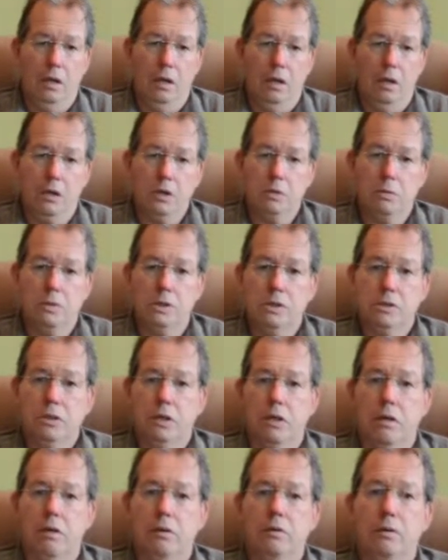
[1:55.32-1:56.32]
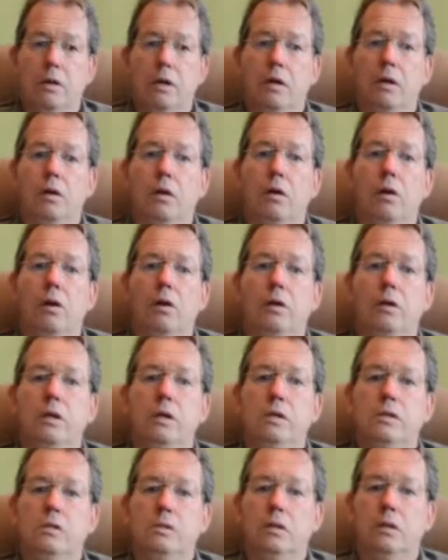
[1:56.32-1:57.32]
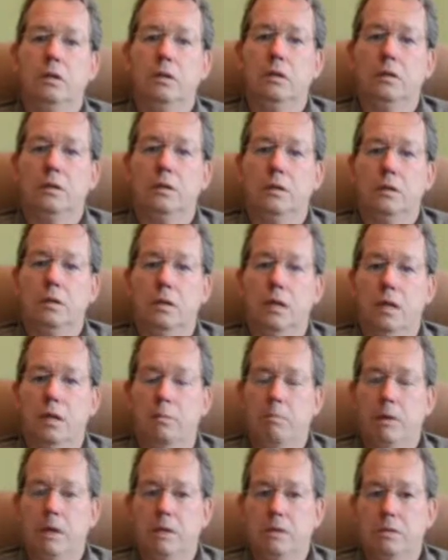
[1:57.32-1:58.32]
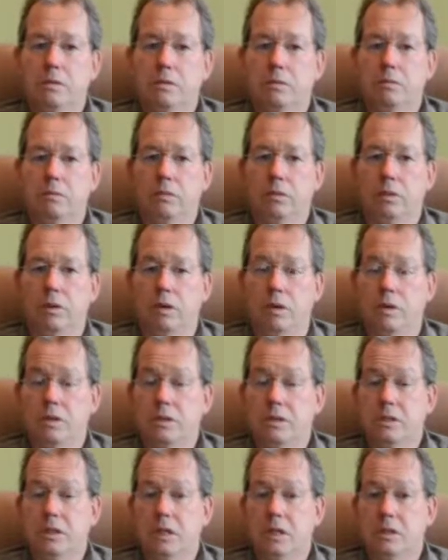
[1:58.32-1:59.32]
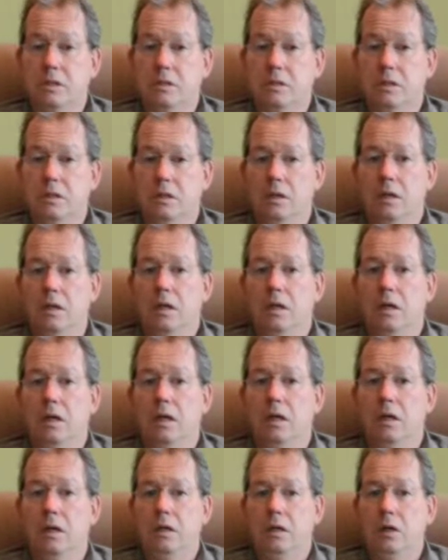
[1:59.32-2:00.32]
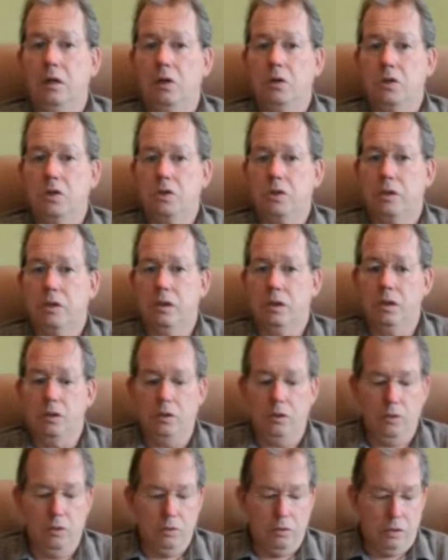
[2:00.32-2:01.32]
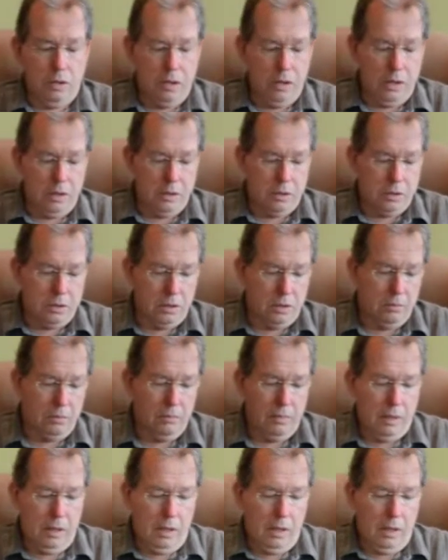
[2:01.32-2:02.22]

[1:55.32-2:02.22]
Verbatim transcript: as well as I got uh, colleagues uh, in other parts of the United States and, in Australia and UK. So